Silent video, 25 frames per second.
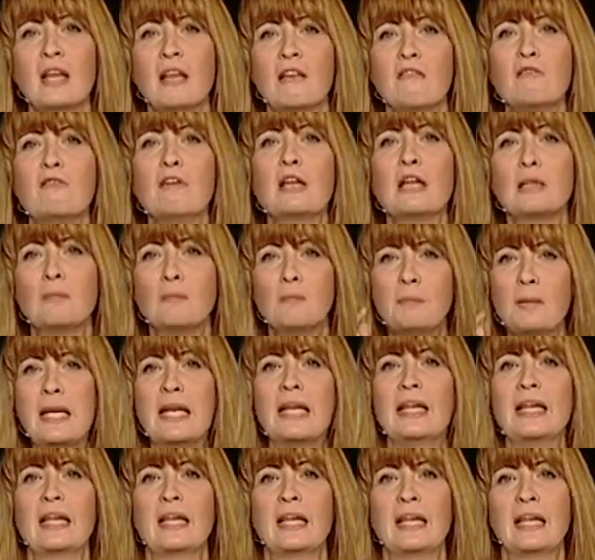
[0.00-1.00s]
will
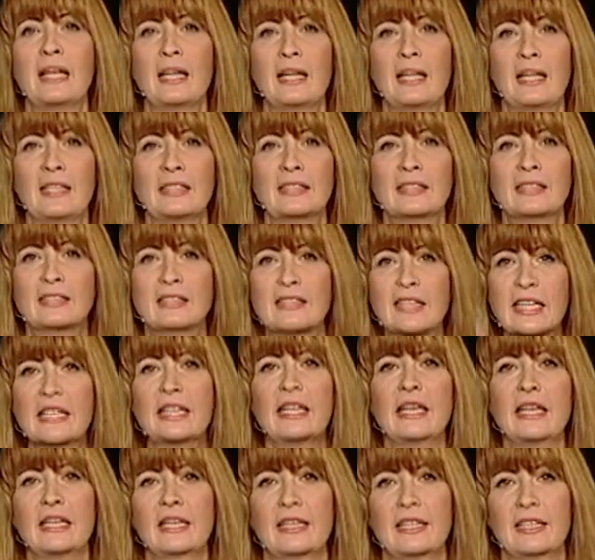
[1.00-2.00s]
be
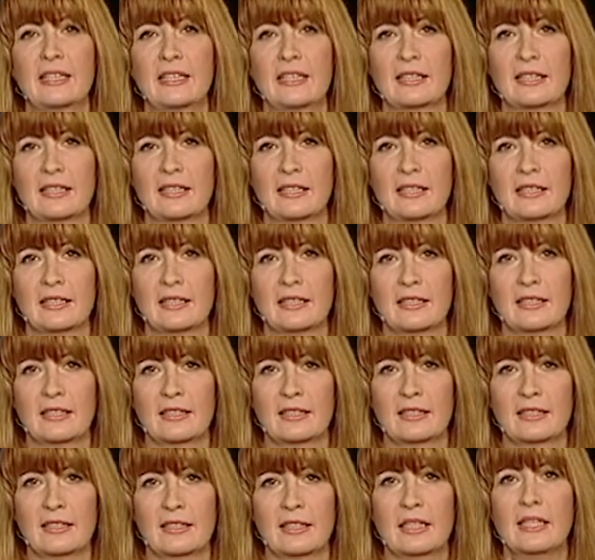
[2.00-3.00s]
sitting
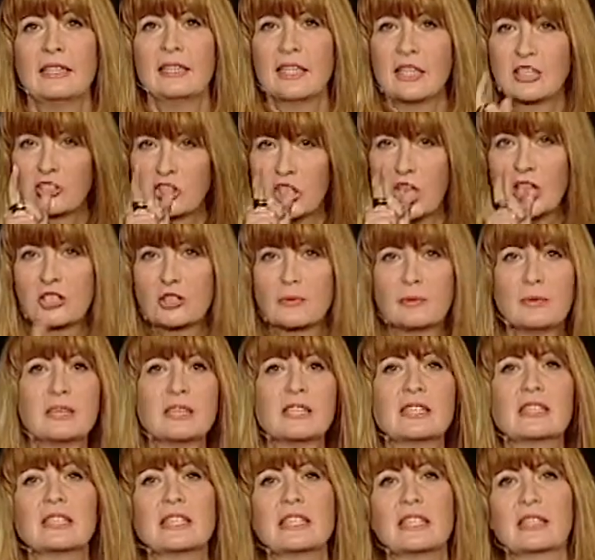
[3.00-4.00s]
in the judgment
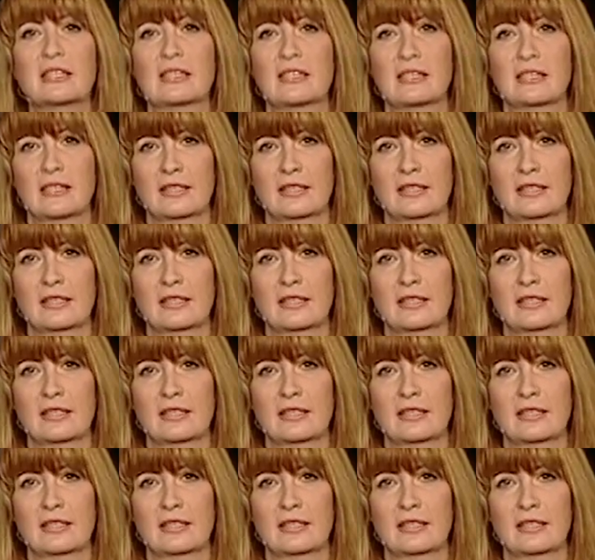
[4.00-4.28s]
seat.